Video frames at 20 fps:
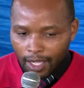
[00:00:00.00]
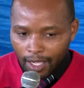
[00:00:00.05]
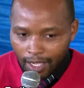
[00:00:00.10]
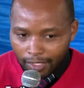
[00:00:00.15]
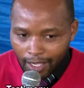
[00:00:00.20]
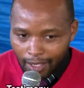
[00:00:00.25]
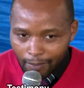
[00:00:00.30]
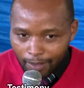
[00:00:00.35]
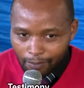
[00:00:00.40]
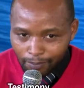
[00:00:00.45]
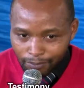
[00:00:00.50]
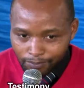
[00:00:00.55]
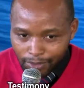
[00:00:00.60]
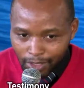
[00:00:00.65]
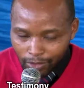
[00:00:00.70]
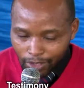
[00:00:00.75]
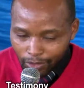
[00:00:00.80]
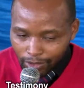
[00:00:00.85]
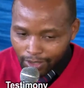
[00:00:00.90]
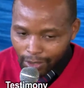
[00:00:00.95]
Um,
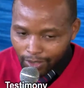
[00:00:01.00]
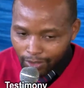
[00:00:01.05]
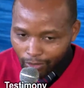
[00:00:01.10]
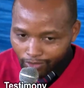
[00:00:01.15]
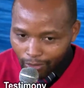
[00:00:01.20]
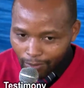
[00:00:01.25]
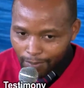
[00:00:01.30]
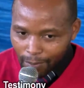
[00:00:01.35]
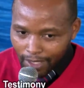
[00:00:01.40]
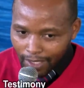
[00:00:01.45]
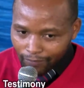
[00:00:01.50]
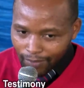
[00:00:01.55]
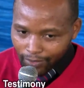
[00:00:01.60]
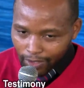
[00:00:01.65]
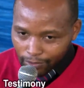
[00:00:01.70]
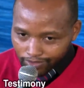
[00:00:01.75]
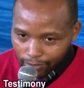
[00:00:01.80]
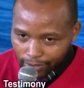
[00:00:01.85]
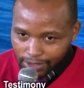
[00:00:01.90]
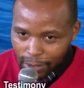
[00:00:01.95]
the doctor called me
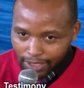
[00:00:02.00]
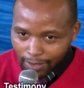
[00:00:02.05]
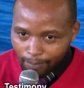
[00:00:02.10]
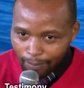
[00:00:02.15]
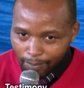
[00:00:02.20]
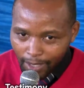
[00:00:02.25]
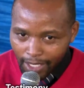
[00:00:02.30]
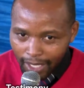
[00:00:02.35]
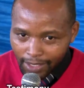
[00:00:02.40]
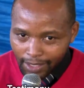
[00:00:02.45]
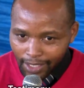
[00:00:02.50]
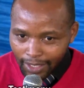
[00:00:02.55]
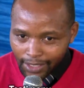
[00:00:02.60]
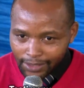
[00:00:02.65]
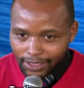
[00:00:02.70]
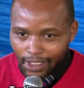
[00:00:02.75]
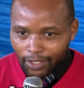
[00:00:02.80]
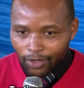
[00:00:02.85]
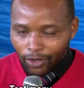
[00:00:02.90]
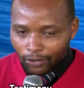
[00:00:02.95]
after doing some blood
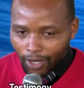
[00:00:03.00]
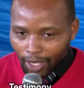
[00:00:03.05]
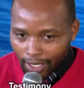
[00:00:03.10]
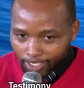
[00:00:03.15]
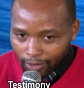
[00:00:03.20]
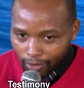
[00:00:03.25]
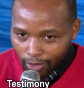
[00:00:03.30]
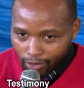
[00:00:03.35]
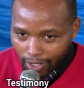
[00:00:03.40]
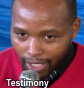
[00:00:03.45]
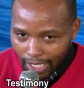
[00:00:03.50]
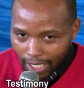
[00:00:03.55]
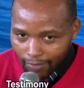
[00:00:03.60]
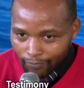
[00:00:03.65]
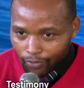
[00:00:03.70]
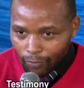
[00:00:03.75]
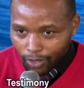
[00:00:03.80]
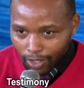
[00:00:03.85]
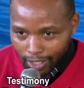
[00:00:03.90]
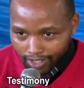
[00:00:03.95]
tests. I, don't, I no longer
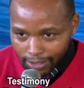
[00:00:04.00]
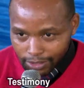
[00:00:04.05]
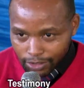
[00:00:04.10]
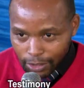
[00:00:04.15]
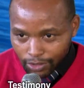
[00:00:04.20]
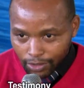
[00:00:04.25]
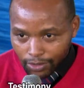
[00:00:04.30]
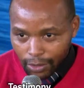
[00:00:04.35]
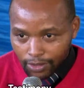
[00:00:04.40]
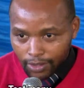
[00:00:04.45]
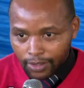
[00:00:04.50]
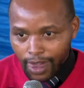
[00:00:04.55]
have cholesterol.